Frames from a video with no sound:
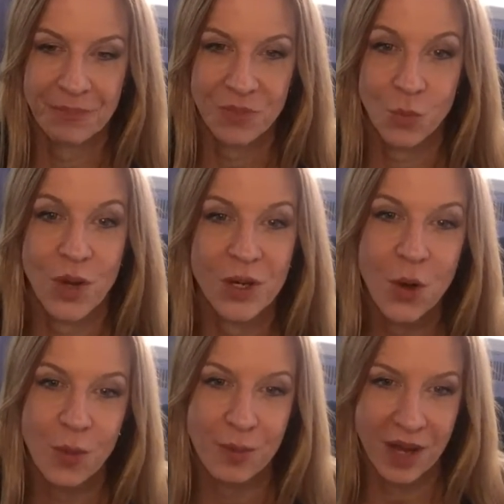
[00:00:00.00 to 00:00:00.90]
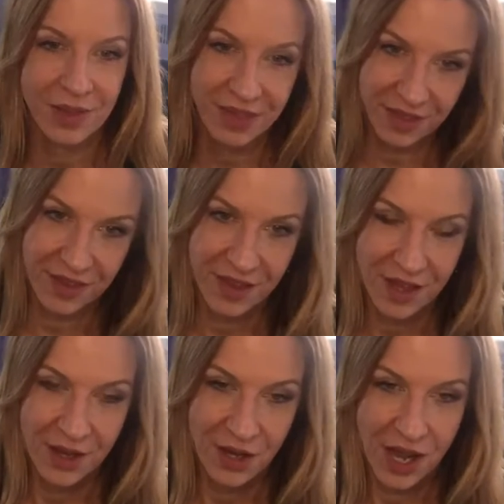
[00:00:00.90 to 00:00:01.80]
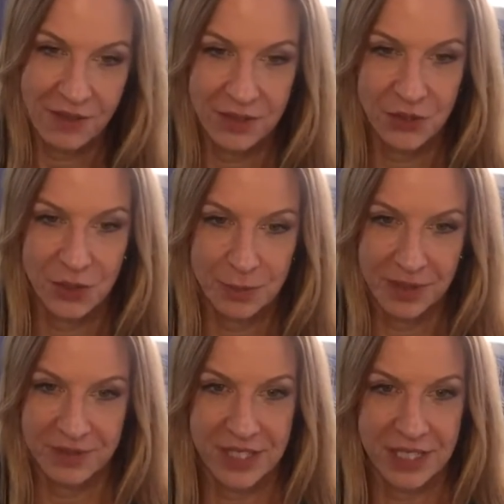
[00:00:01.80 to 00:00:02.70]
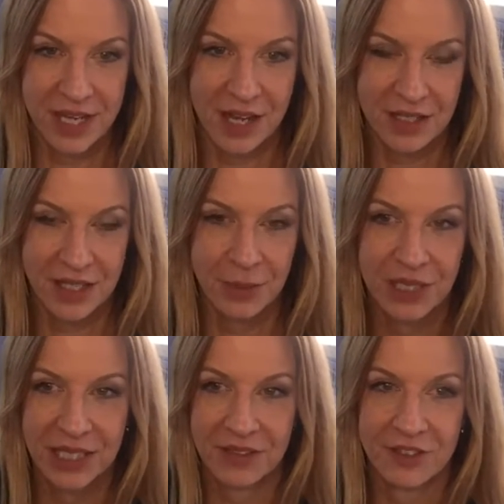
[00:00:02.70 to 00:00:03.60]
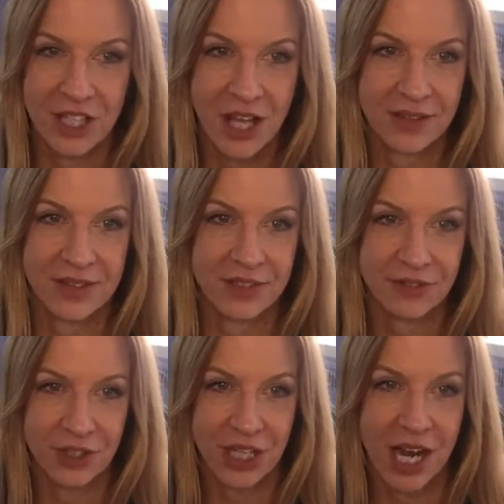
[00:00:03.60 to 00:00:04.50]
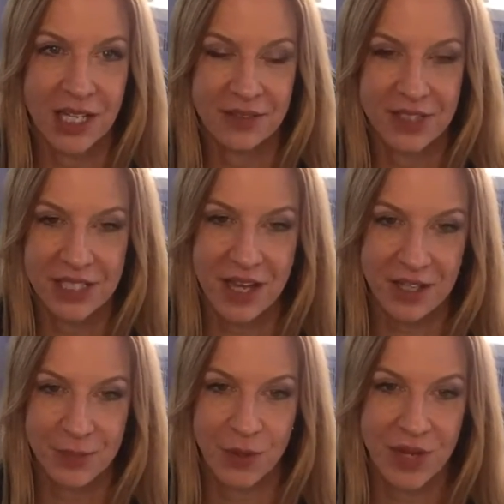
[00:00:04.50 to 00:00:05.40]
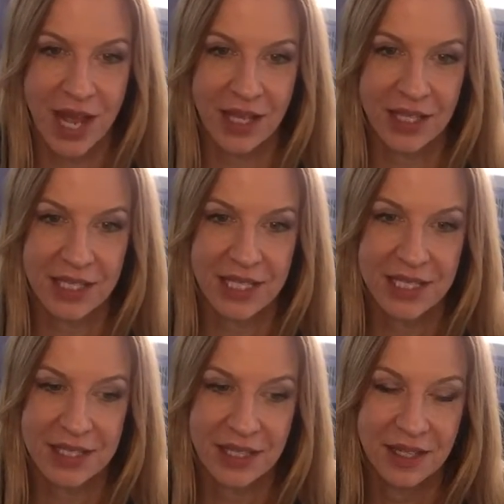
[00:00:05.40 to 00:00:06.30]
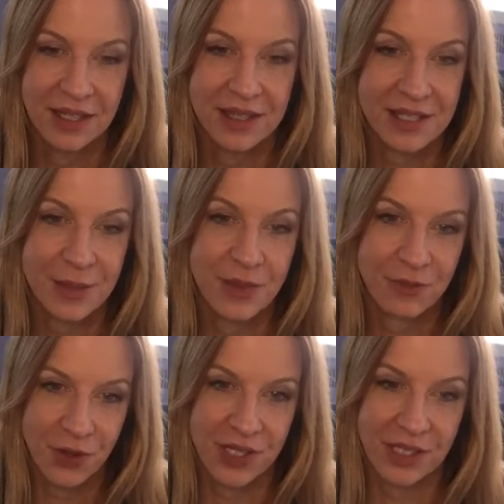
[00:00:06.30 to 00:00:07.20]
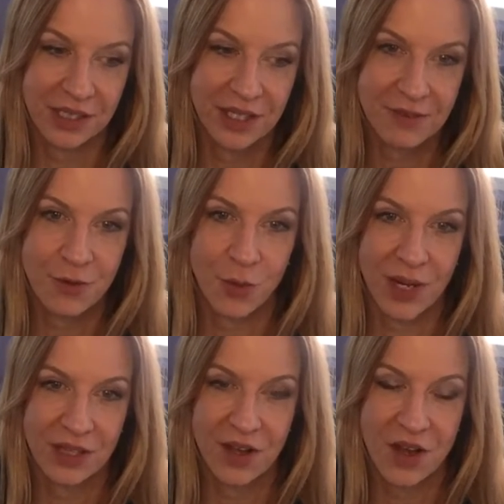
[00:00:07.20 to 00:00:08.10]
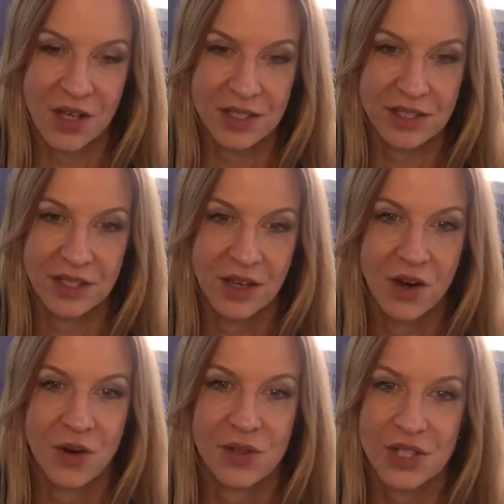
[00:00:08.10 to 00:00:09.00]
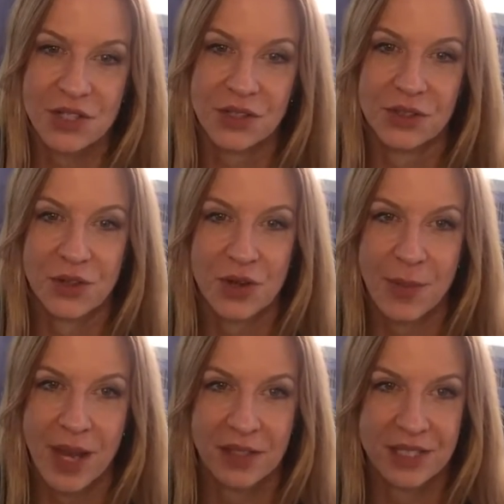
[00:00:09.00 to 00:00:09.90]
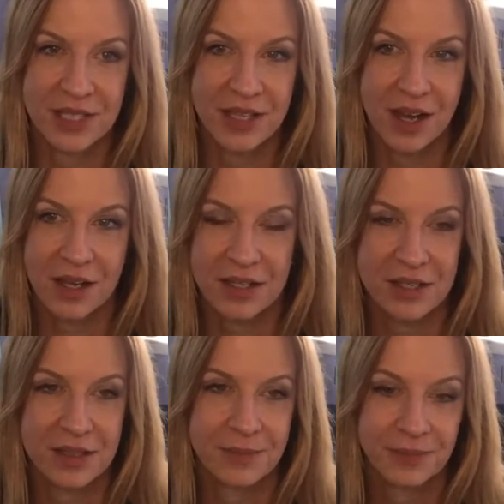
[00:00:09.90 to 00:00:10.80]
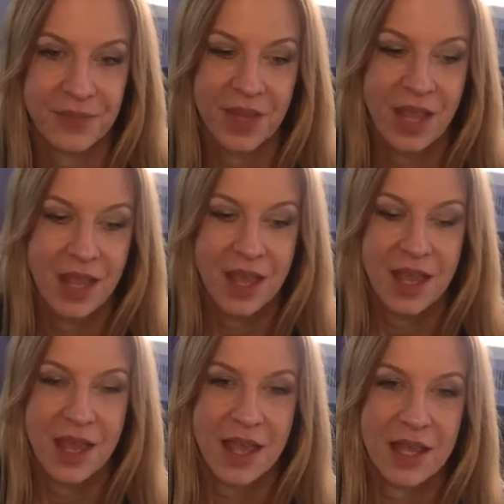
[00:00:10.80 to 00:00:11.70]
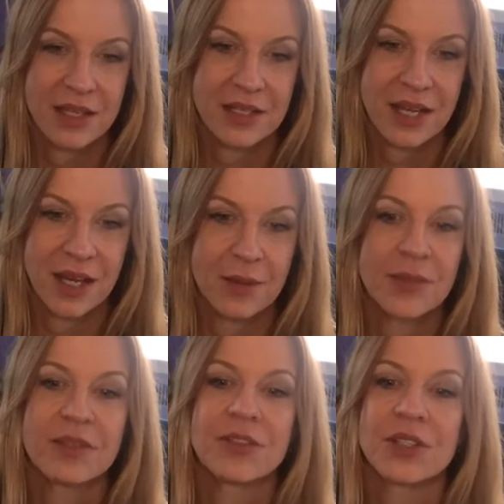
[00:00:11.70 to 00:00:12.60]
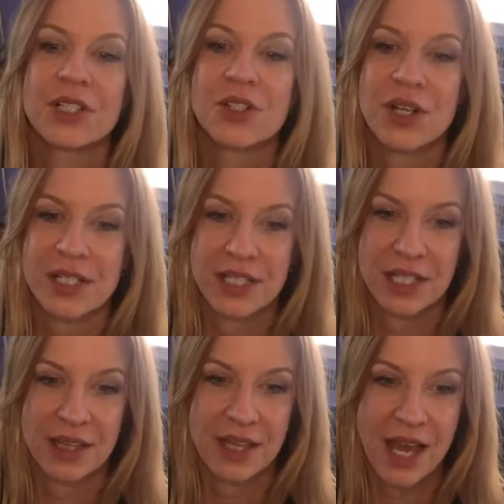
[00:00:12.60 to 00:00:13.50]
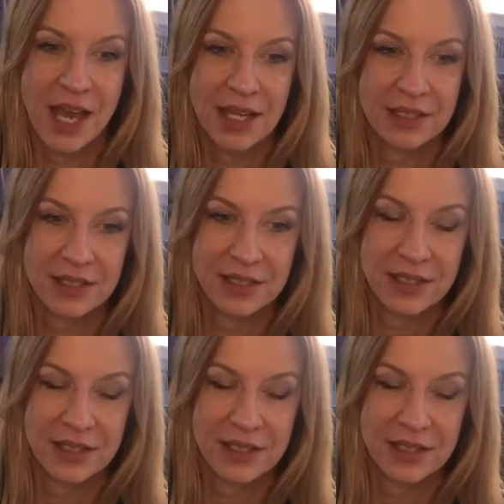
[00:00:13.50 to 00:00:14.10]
one whole month of a group of detoxing. I'm going to give a lot of different kind of detox modalities. This can be for healing, for weight loss, or just to learn about detox. And if you're interested in that,